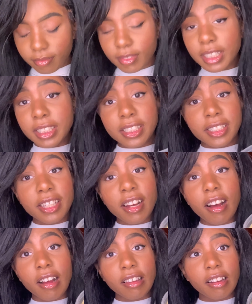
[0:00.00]
This is the
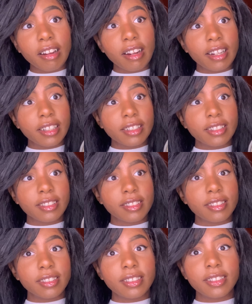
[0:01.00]
color,
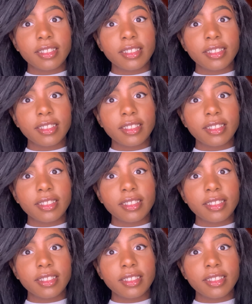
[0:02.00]
and